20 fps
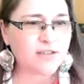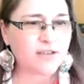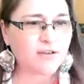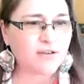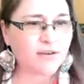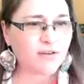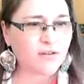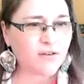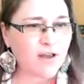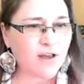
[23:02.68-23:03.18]

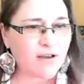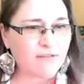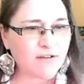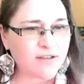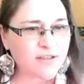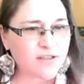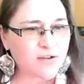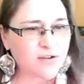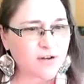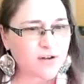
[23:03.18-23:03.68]
Like you'll have a
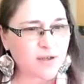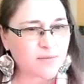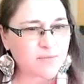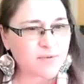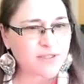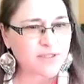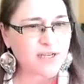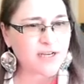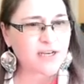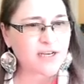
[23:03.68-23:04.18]
startup
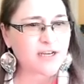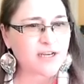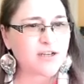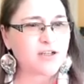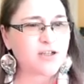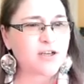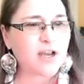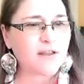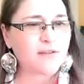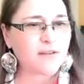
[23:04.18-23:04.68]

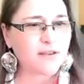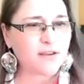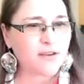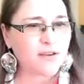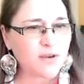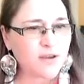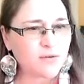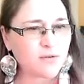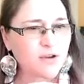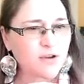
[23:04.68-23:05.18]
stage and then
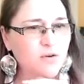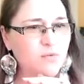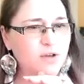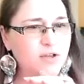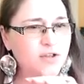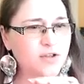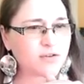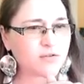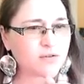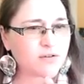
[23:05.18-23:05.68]
you
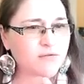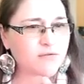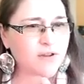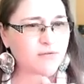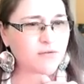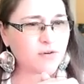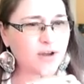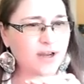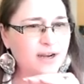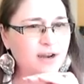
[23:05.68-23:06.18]
reach a sort of
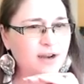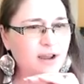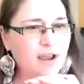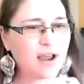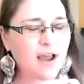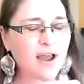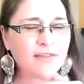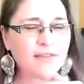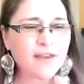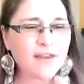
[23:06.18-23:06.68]
level. And
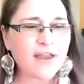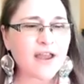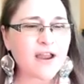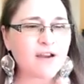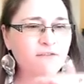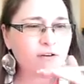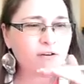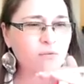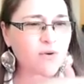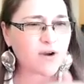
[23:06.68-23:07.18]
I think
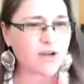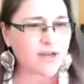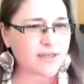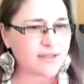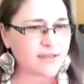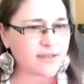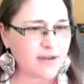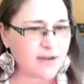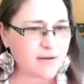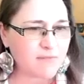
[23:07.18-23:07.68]

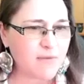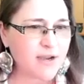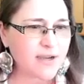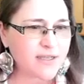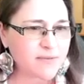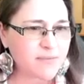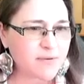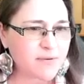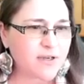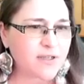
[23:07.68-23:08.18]
everyone, in my
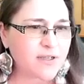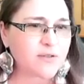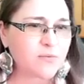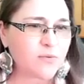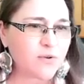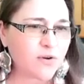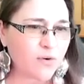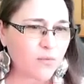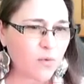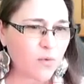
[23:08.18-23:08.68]
experience,
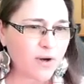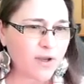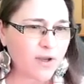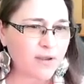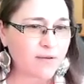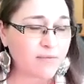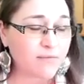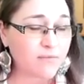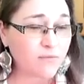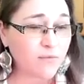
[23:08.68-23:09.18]

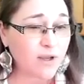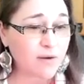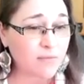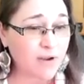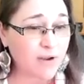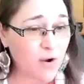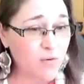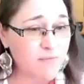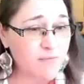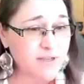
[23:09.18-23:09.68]
working in
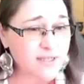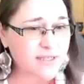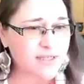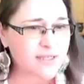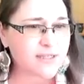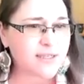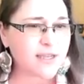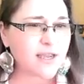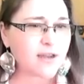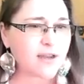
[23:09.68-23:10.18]
my own
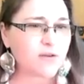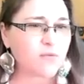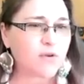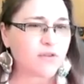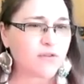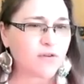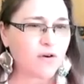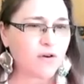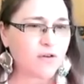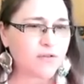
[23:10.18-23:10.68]
business and with
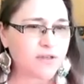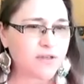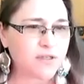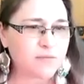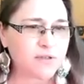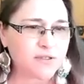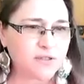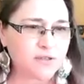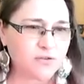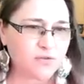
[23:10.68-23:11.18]
all these
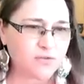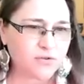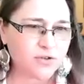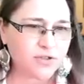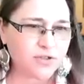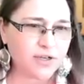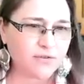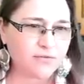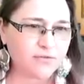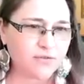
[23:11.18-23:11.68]
business owners
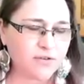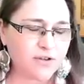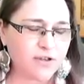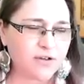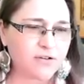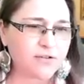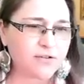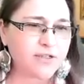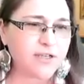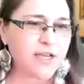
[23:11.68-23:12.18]
down through the
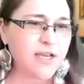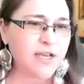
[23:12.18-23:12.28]
years,